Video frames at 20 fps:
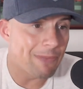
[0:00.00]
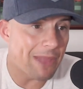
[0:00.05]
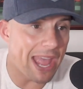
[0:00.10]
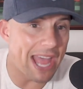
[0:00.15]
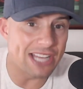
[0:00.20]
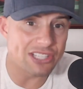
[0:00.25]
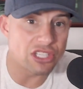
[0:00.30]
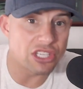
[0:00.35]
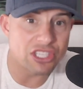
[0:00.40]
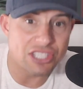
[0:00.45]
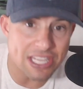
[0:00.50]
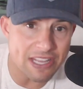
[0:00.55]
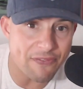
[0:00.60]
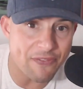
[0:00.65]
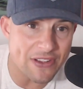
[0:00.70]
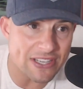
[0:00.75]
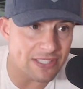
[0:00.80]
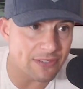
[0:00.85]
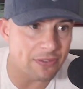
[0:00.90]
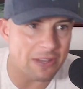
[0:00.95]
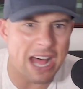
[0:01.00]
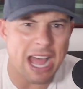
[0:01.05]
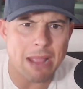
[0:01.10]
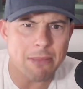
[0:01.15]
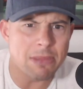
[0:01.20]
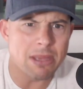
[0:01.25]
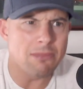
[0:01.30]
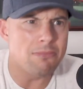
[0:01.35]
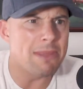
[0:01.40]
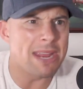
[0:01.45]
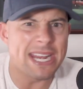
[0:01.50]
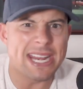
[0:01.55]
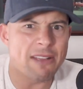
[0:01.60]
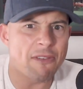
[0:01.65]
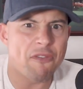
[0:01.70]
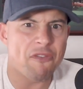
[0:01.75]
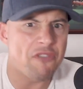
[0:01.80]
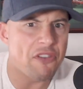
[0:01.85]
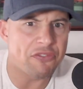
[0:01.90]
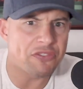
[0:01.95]
as a defensive lineman
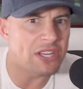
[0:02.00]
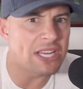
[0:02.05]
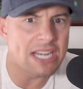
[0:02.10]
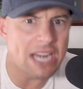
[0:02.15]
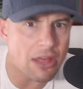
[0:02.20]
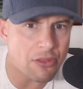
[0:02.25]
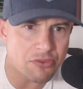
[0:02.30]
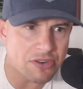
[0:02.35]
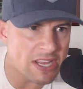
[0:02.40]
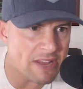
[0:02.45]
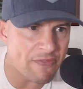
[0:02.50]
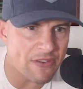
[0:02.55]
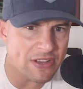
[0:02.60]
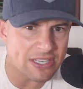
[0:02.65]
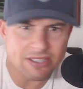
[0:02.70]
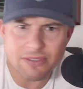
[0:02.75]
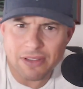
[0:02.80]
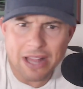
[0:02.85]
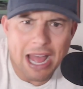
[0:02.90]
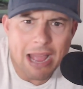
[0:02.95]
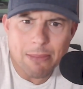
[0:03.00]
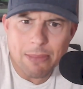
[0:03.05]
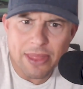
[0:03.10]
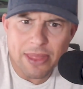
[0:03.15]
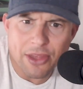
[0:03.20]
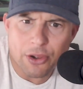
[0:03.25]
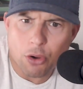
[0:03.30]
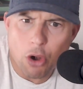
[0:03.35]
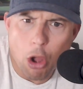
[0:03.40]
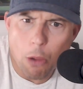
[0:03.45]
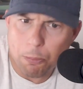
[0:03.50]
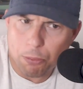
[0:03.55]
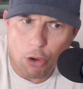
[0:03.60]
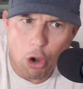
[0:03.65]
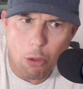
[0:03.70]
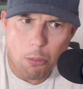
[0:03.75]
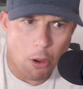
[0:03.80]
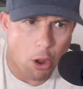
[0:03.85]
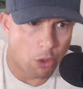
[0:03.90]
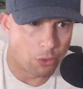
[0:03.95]
meeting 15 other defensive linemen that are all
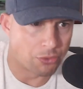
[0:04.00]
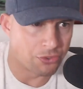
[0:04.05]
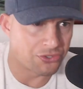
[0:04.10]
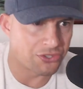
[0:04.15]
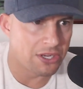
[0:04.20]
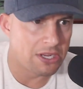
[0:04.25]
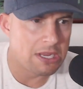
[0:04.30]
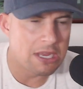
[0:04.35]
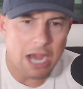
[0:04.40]
Pro Bowlers.